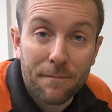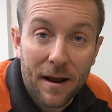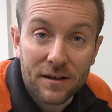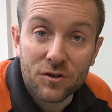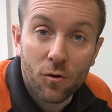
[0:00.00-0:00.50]

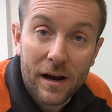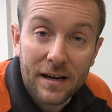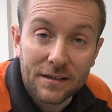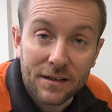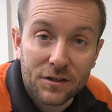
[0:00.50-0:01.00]
balanced your
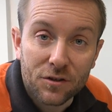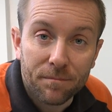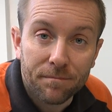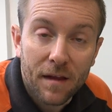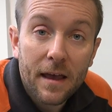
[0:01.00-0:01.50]
heating
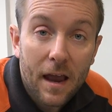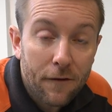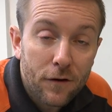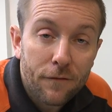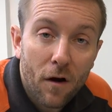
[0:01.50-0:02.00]
system.
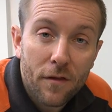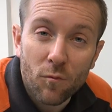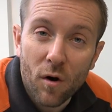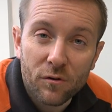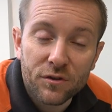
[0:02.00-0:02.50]
If you find that
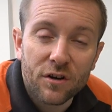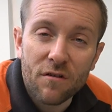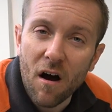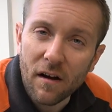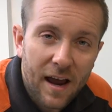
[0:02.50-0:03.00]
one or two
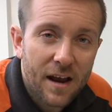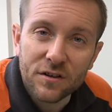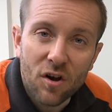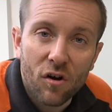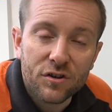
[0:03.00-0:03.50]
aren't getting
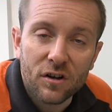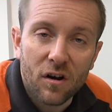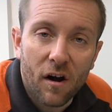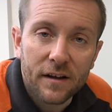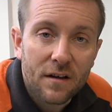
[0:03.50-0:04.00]
as hot as you
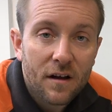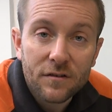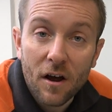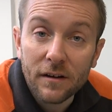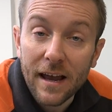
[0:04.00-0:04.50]
liked,
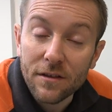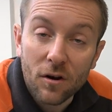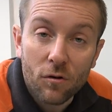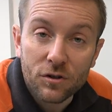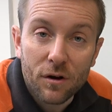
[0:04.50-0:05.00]
don't get the
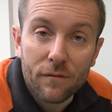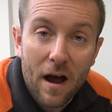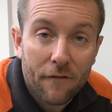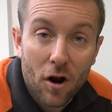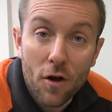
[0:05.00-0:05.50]
lock shield
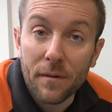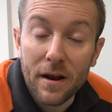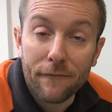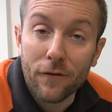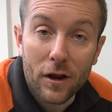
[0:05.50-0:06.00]
valve and open
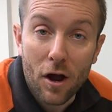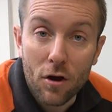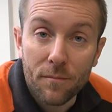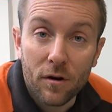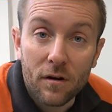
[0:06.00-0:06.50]
it fully
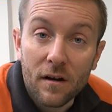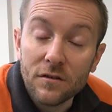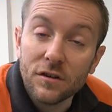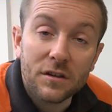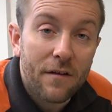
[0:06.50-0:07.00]
open.
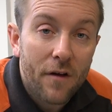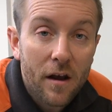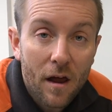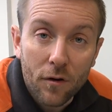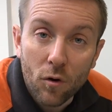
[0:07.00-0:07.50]
Just give it
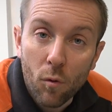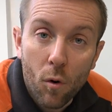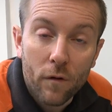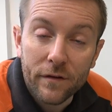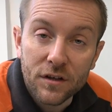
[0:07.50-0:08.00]
another
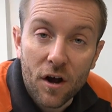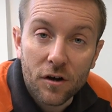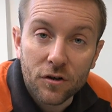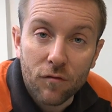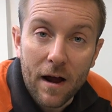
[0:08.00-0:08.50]
quarter of a
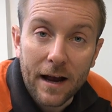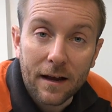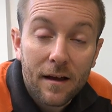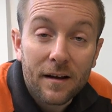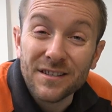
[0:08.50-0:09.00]
turn crack,
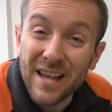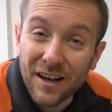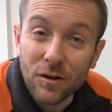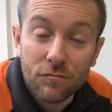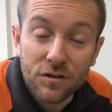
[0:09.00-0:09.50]
because
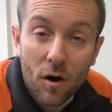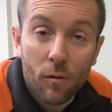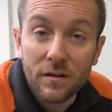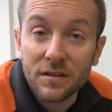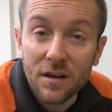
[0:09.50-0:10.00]
that could
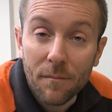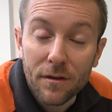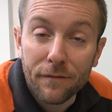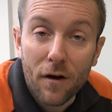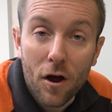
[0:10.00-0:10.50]
result in some of
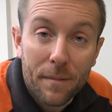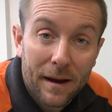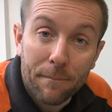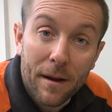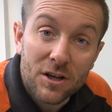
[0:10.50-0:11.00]
the flow
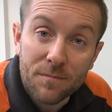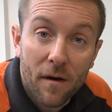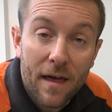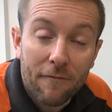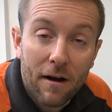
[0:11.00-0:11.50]
being pinched
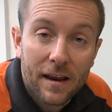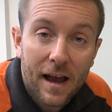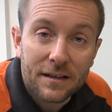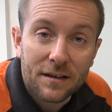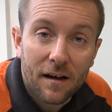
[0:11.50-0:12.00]
by that
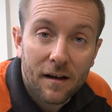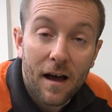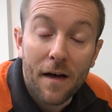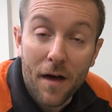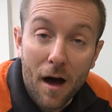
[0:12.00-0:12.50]
radiator
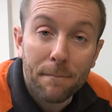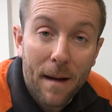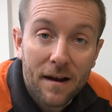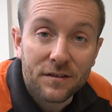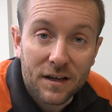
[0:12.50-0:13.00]
and the
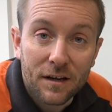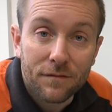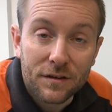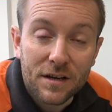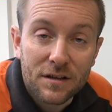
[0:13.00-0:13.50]
unbalancing of
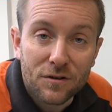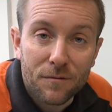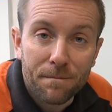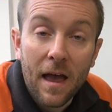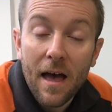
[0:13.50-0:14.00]
the
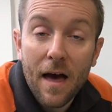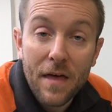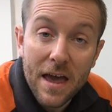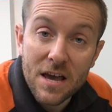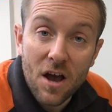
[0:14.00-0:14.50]
system. And
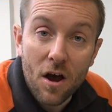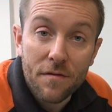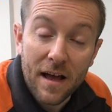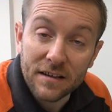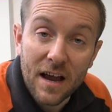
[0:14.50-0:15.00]
there you go,
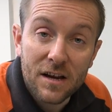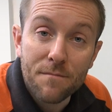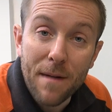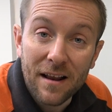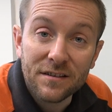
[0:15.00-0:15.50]
that's how you
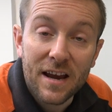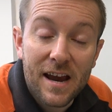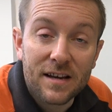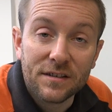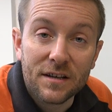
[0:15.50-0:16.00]
balance a
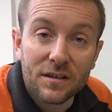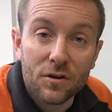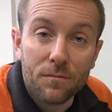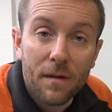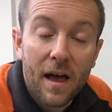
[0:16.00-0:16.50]
heating
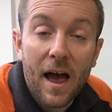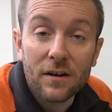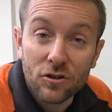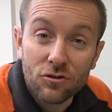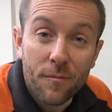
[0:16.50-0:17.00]
system
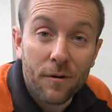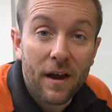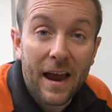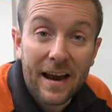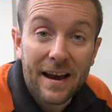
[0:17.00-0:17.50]
and distribute
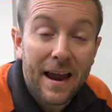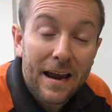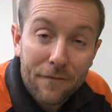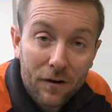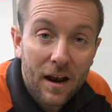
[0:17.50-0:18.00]
heat
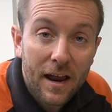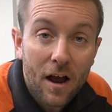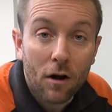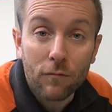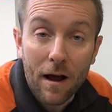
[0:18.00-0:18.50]

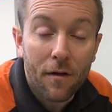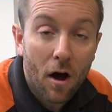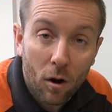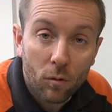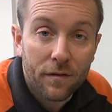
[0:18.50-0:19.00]
evenly around the
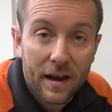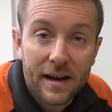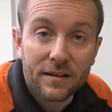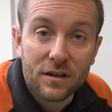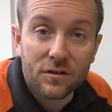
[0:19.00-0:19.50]
whole of the
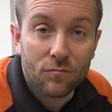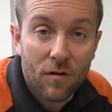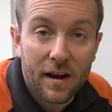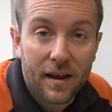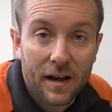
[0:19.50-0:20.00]
heating system
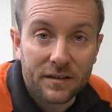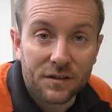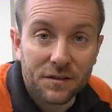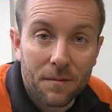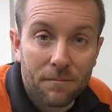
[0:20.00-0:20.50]

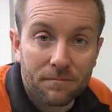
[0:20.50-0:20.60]
radiators.